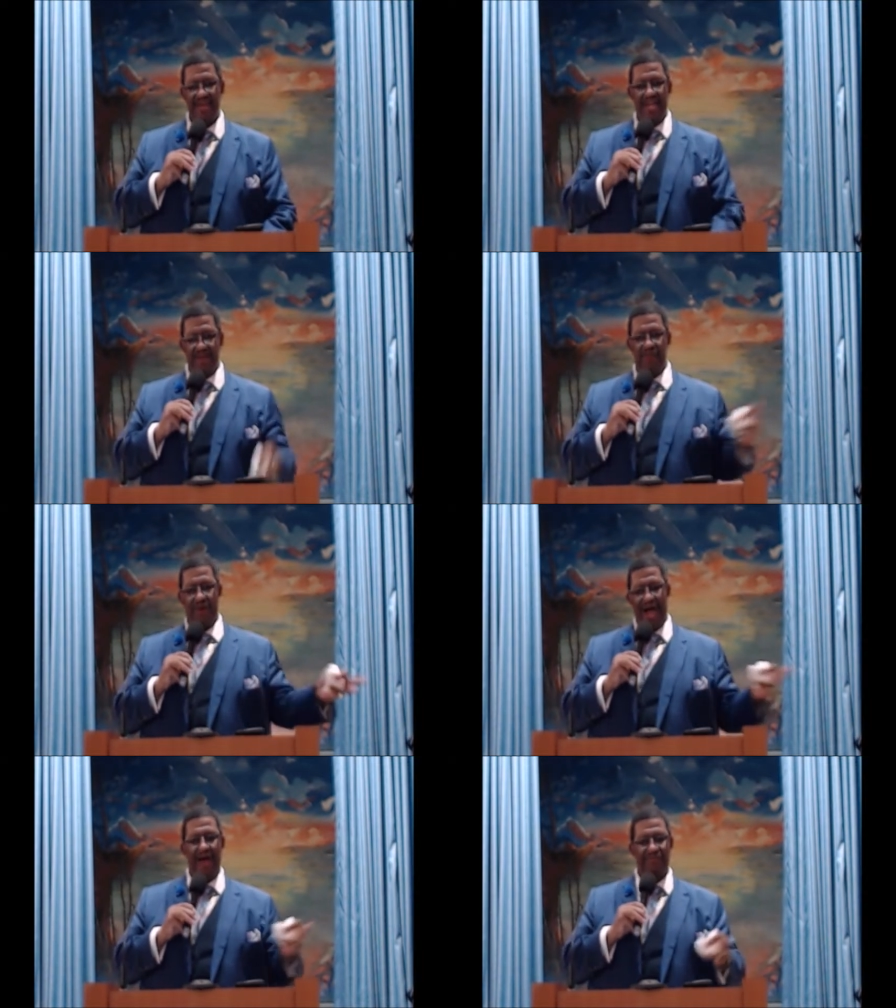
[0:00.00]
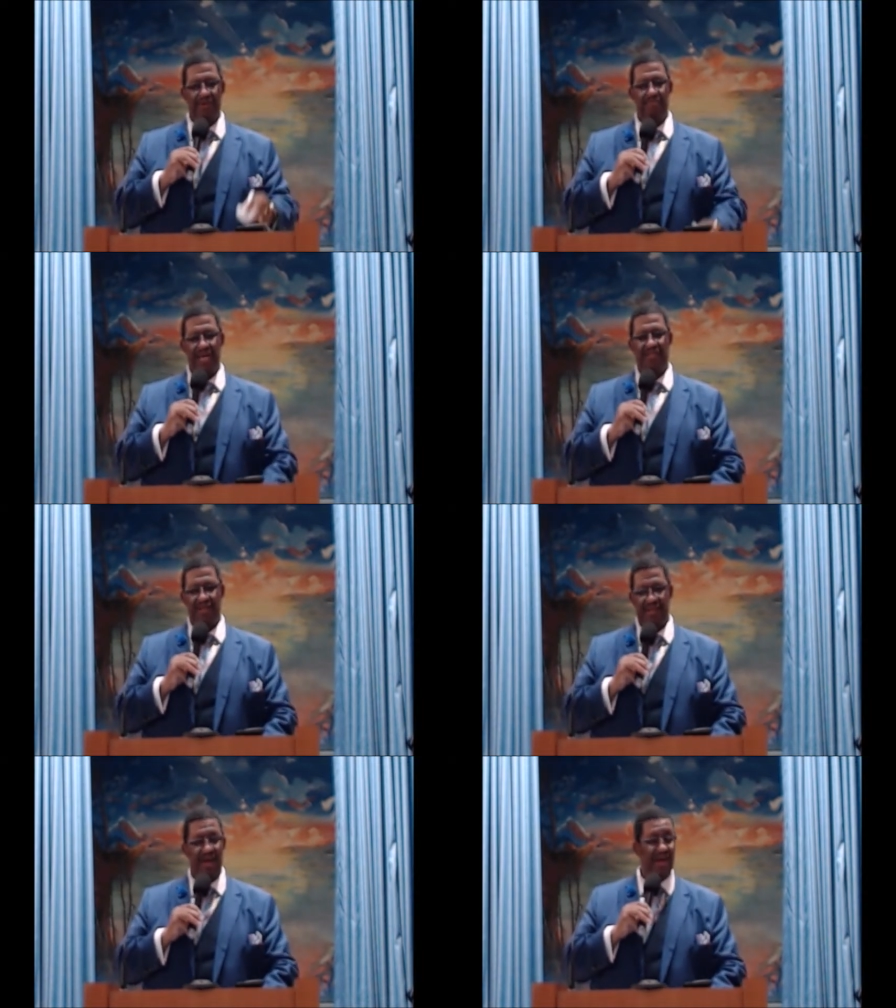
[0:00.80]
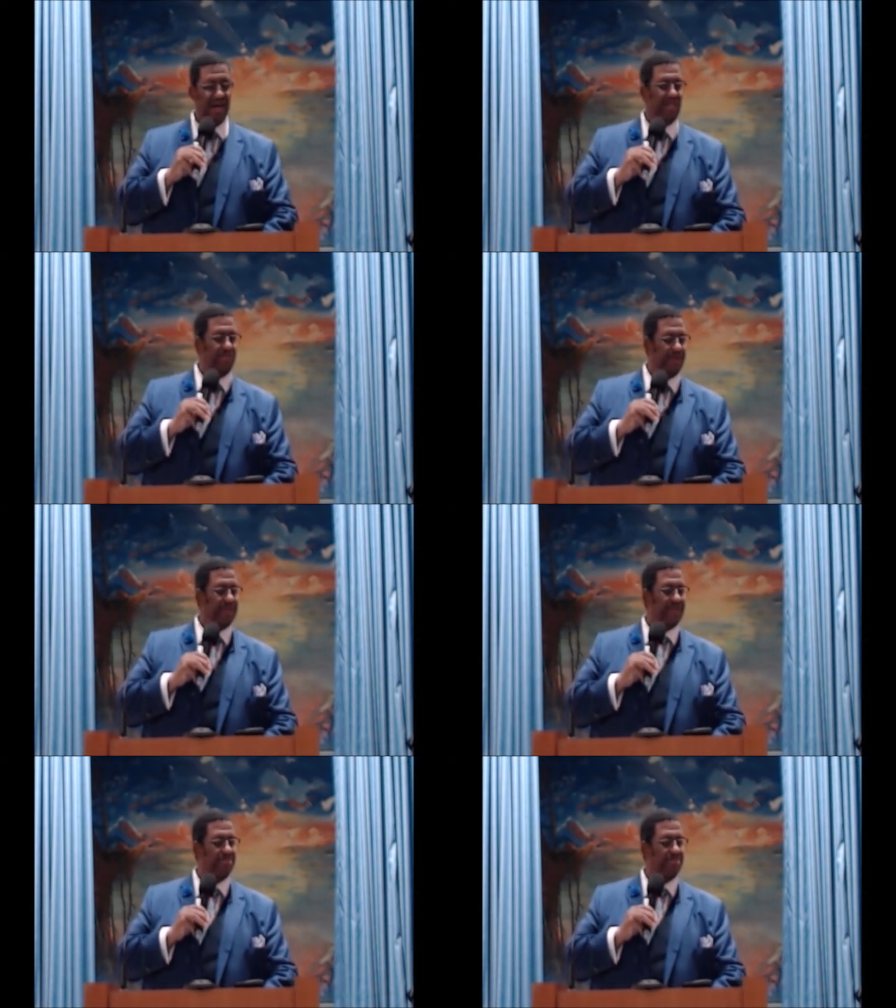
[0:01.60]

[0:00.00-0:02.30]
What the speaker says: if wives submit to their husbands,